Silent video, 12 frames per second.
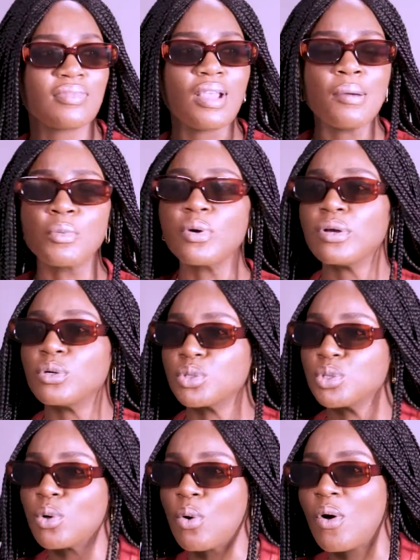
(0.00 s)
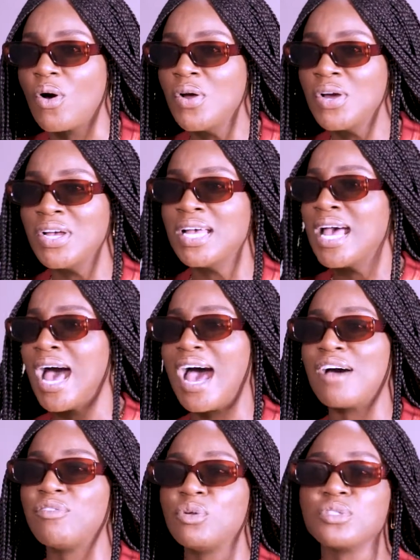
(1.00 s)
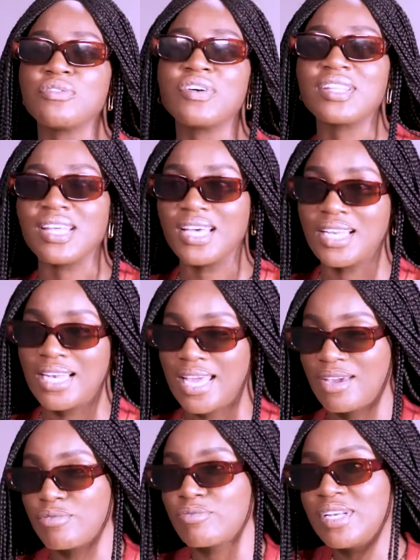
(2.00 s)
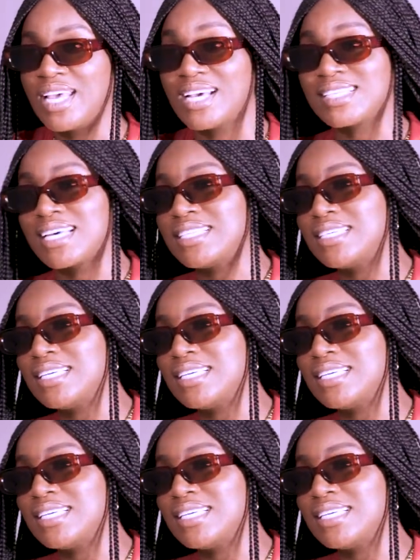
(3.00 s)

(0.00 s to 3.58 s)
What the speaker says: I'm going on tour. I have loads of other like really exciting